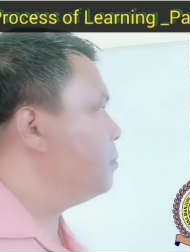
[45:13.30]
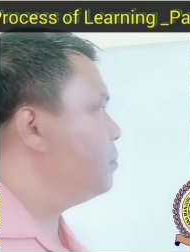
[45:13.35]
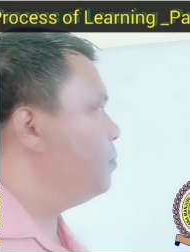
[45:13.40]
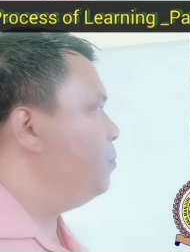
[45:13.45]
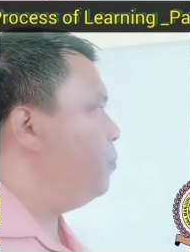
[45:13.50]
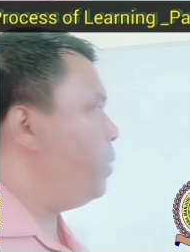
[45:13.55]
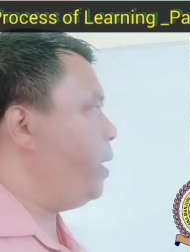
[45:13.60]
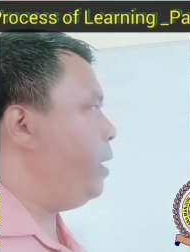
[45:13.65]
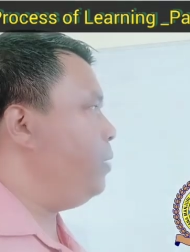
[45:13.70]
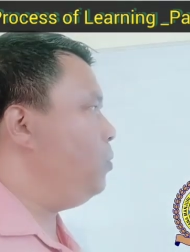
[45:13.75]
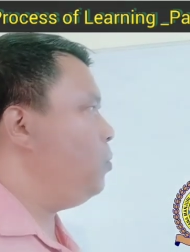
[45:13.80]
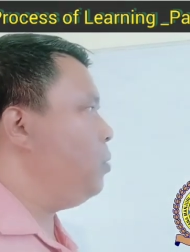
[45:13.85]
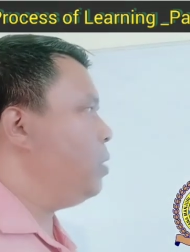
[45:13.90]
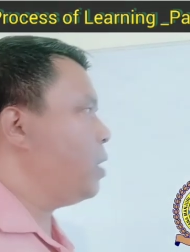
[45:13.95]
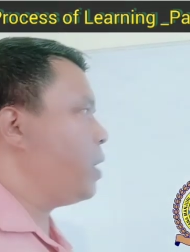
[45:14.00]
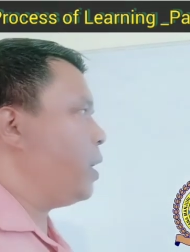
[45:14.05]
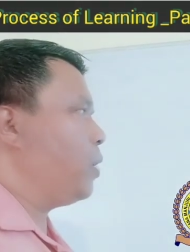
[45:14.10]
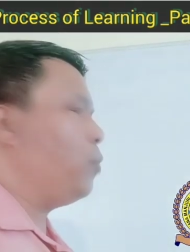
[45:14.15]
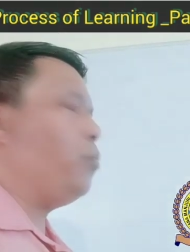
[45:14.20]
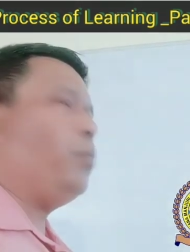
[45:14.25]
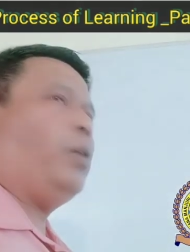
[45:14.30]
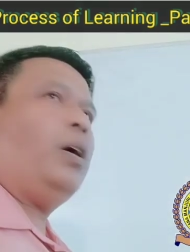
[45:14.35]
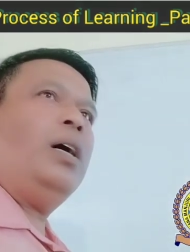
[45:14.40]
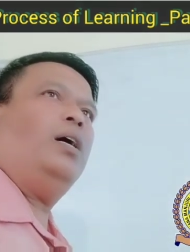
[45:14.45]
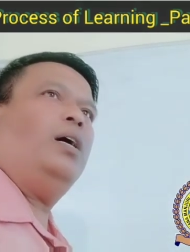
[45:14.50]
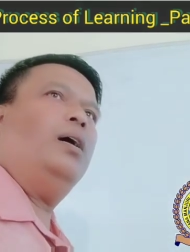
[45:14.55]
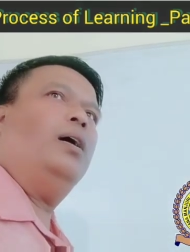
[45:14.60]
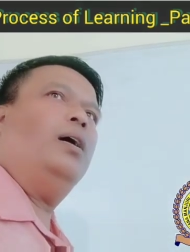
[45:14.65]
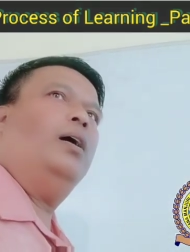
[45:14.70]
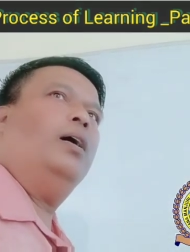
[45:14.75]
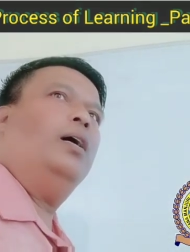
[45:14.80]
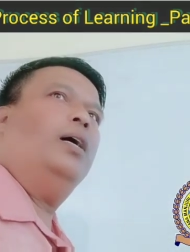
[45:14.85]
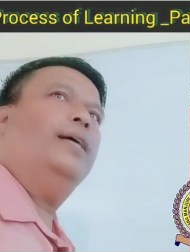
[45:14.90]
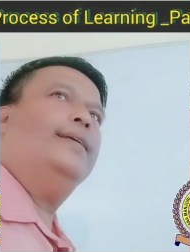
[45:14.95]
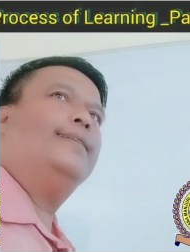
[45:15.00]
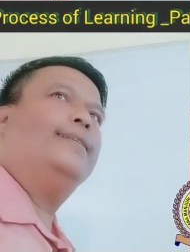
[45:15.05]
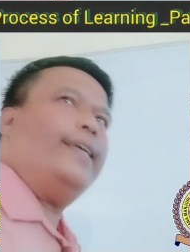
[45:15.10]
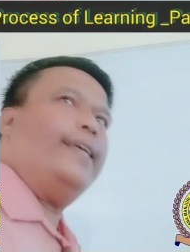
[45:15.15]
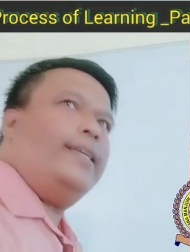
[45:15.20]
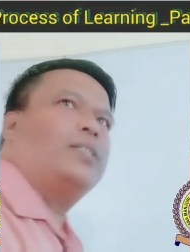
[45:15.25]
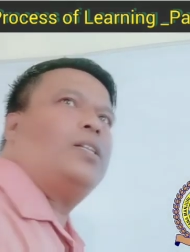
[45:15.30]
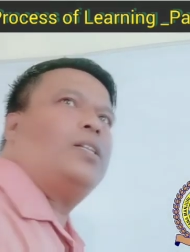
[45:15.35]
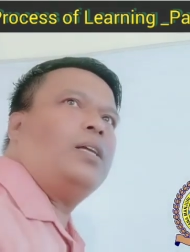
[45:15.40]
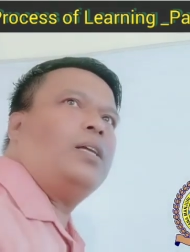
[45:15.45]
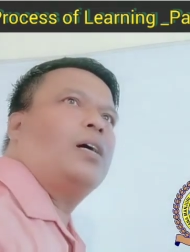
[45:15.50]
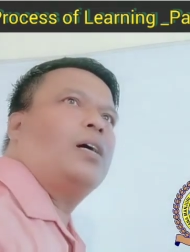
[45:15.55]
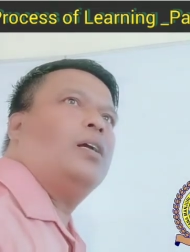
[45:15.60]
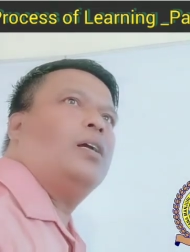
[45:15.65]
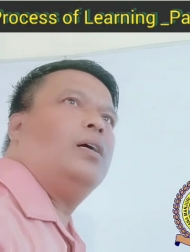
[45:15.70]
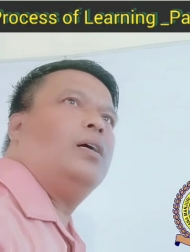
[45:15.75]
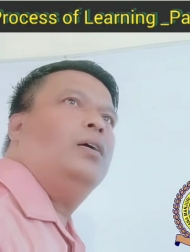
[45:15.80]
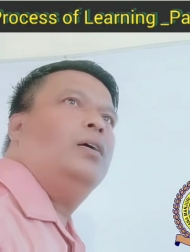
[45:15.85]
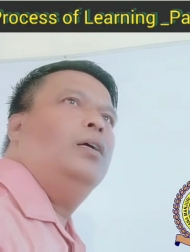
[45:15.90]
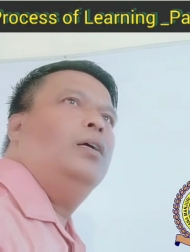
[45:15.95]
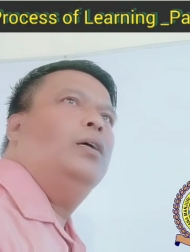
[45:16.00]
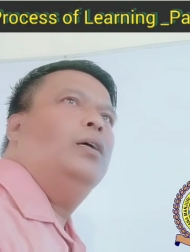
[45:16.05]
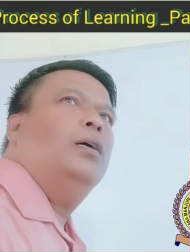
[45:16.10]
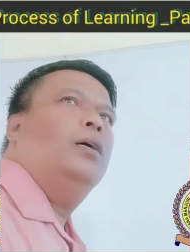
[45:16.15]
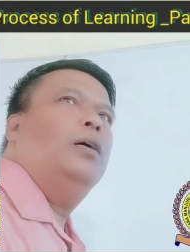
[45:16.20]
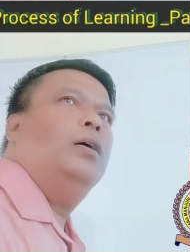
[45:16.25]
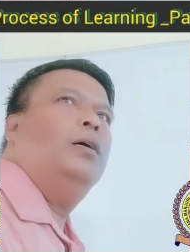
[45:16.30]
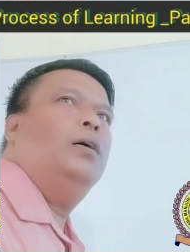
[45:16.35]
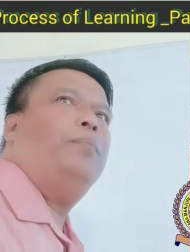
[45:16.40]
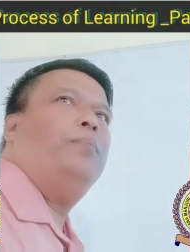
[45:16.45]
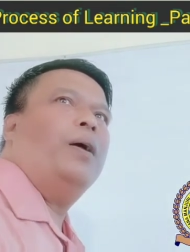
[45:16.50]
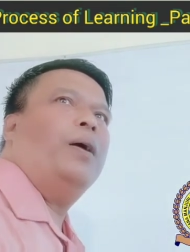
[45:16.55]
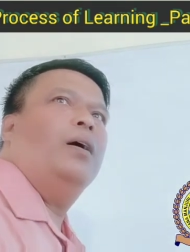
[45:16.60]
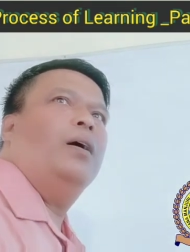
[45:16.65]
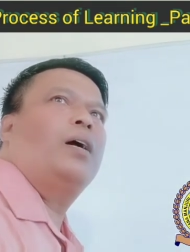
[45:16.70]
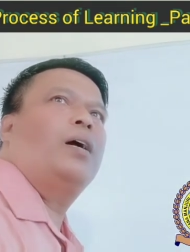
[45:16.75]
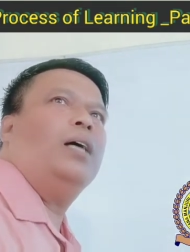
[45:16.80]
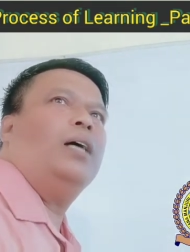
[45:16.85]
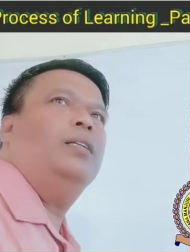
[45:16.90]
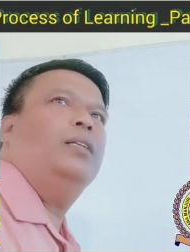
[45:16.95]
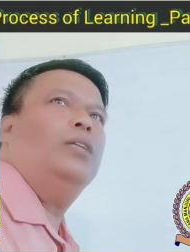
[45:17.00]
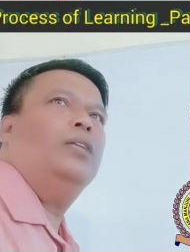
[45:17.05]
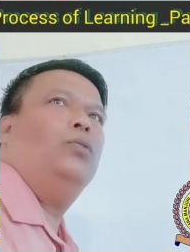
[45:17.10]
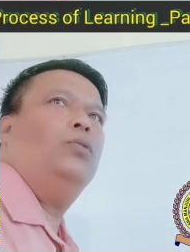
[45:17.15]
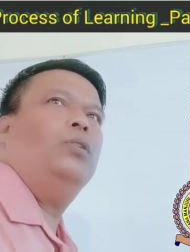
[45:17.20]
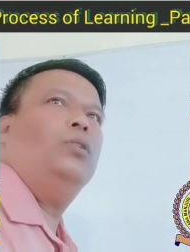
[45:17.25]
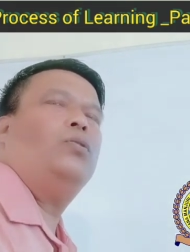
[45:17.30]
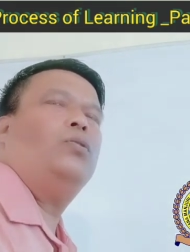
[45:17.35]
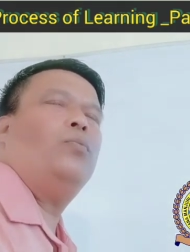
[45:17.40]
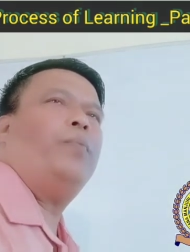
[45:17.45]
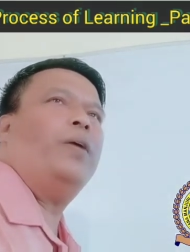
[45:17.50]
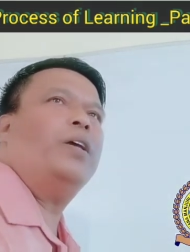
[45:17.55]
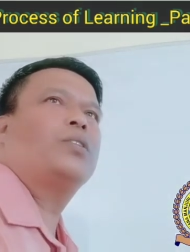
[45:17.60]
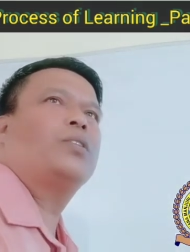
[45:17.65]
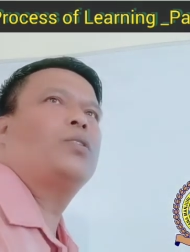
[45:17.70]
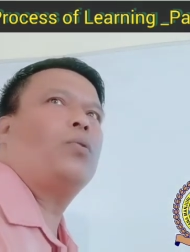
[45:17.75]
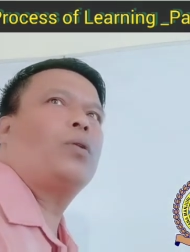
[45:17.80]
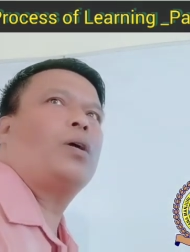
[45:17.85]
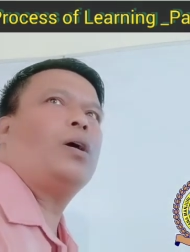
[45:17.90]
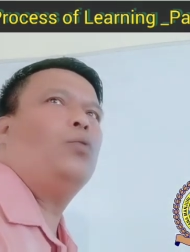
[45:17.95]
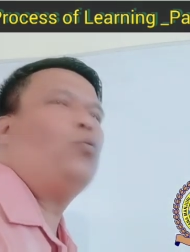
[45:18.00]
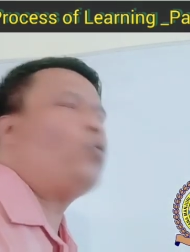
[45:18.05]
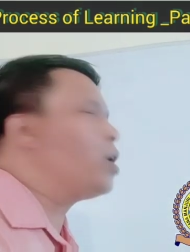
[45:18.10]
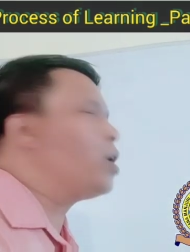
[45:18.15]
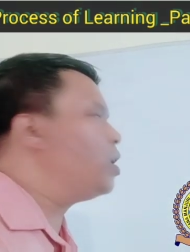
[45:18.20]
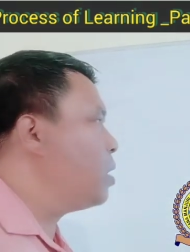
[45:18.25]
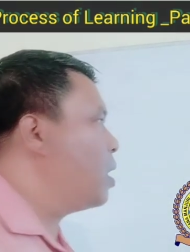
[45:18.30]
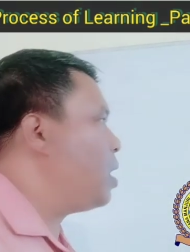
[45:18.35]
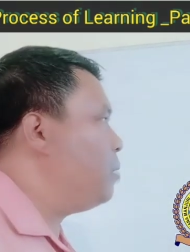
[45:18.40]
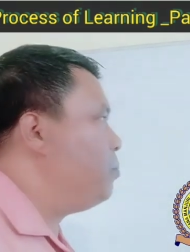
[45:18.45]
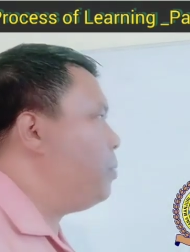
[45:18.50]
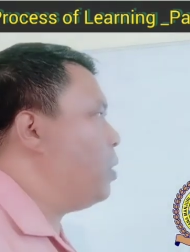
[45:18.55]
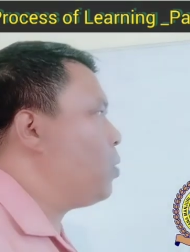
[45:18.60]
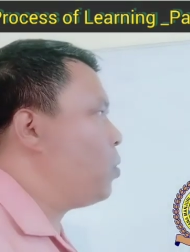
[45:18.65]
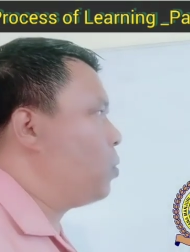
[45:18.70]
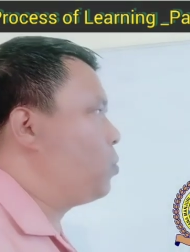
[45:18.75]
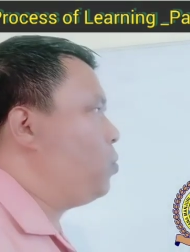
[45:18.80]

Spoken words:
brain do na karimba sense da khara phangakanda the base or kan wakhan khan ba